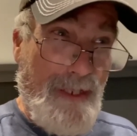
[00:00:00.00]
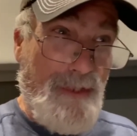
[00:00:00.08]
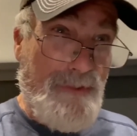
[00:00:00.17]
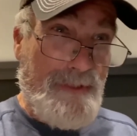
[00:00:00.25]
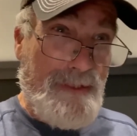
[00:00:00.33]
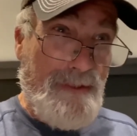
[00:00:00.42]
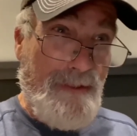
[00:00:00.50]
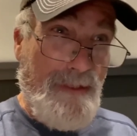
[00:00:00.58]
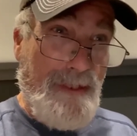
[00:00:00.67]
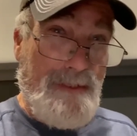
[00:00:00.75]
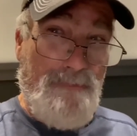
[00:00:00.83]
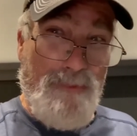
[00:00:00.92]
else,
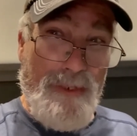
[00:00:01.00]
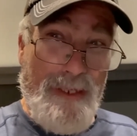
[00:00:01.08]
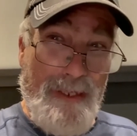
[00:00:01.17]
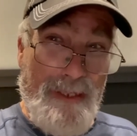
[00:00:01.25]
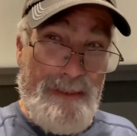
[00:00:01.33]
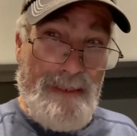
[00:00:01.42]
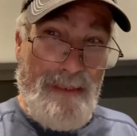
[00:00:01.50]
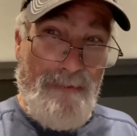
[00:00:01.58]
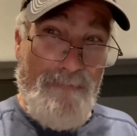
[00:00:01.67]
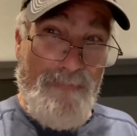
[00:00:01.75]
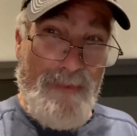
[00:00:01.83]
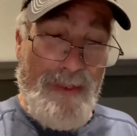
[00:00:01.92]
it's pretty easy,
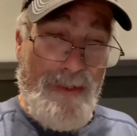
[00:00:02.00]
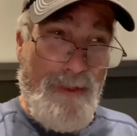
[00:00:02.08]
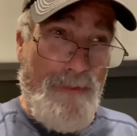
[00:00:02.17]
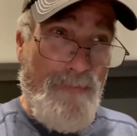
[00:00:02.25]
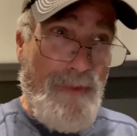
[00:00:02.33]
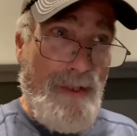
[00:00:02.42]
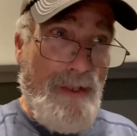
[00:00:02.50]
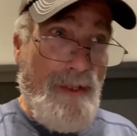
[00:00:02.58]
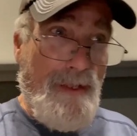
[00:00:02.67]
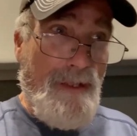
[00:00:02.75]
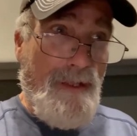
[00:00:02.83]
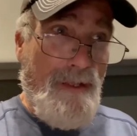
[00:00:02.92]
you know.
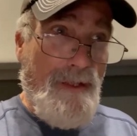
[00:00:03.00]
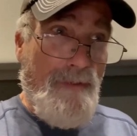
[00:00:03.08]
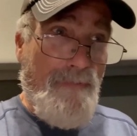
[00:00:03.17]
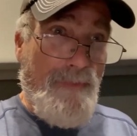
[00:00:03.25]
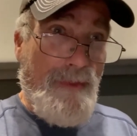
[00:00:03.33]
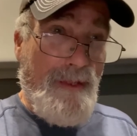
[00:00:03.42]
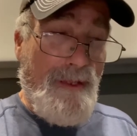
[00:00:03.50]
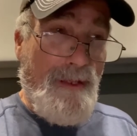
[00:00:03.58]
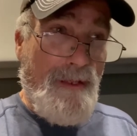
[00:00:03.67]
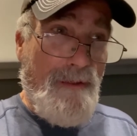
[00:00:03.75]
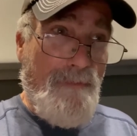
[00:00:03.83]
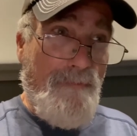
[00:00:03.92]

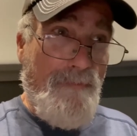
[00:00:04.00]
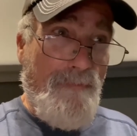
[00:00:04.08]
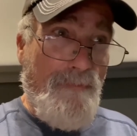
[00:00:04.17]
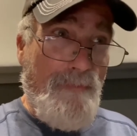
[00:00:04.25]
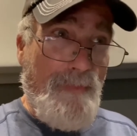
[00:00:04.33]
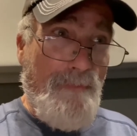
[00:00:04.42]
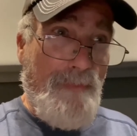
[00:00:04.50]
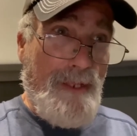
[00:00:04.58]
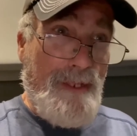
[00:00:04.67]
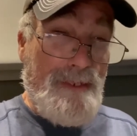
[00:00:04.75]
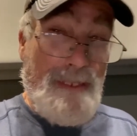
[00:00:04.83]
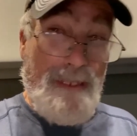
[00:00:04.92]
Um,
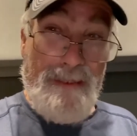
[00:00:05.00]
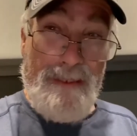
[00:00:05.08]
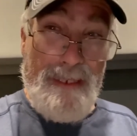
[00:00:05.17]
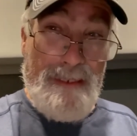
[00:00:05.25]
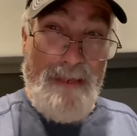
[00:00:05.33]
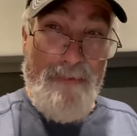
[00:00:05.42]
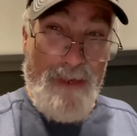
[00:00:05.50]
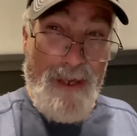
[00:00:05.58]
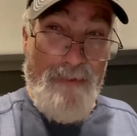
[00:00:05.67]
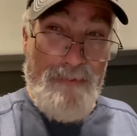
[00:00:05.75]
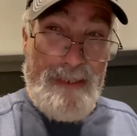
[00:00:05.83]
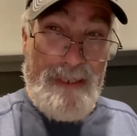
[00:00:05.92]
because I guess I have a
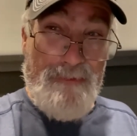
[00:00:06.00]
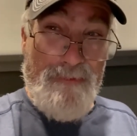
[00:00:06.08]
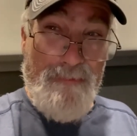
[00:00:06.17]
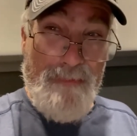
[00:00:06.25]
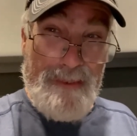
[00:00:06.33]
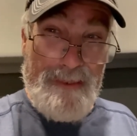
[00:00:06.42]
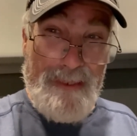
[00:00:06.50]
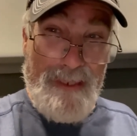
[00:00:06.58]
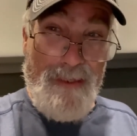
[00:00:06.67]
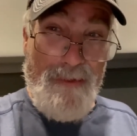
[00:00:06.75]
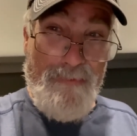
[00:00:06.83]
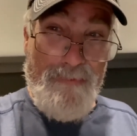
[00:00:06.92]
conversation with
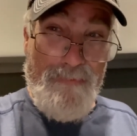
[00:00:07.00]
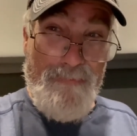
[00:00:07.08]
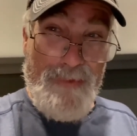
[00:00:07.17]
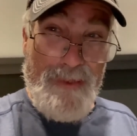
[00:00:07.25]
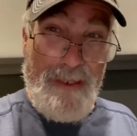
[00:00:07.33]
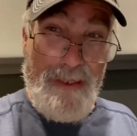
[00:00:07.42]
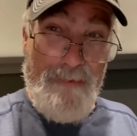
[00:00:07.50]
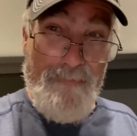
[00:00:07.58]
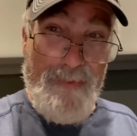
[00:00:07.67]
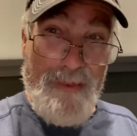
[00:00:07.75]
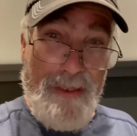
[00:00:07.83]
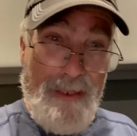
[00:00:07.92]
myself. Okay?
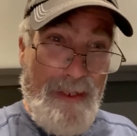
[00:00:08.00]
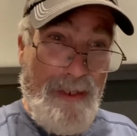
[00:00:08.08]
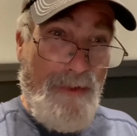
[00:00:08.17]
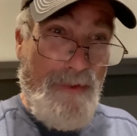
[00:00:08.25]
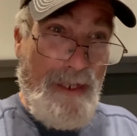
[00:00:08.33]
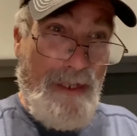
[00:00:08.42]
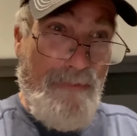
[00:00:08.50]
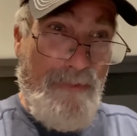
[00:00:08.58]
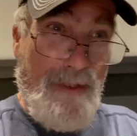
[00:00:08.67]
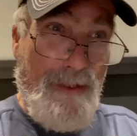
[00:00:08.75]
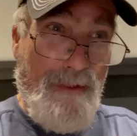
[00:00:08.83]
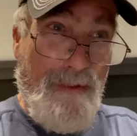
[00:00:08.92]
I don't have
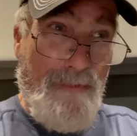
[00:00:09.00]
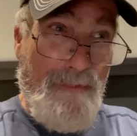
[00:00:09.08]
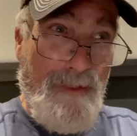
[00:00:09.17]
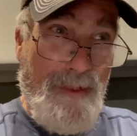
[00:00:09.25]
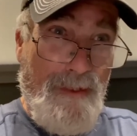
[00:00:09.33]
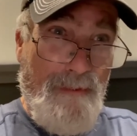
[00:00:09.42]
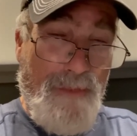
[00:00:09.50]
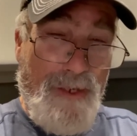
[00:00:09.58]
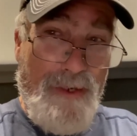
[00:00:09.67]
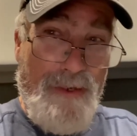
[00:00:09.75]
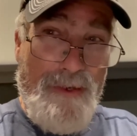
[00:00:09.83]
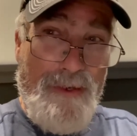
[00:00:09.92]
a
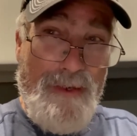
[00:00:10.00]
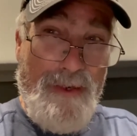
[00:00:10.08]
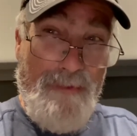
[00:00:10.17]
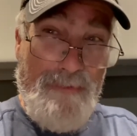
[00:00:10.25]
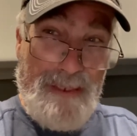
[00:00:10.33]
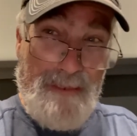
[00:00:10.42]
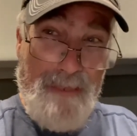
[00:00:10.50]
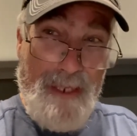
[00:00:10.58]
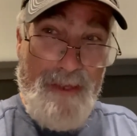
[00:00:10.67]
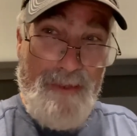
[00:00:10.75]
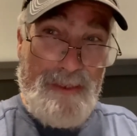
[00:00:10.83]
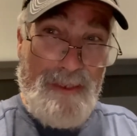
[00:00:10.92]
partner, I don't have a
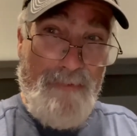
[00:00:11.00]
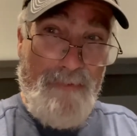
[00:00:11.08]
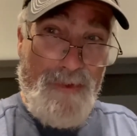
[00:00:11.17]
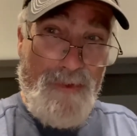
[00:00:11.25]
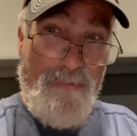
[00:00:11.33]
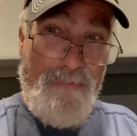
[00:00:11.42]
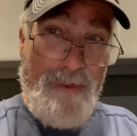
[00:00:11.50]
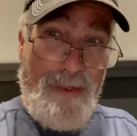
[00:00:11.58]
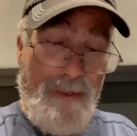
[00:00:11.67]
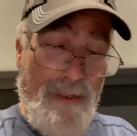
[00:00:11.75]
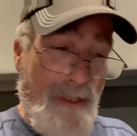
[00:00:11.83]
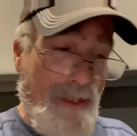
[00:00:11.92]
spouse, I have a
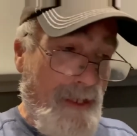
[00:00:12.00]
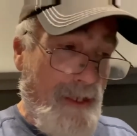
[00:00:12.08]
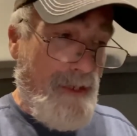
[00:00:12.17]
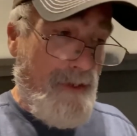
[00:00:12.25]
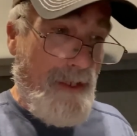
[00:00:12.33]
girlfriend, I don't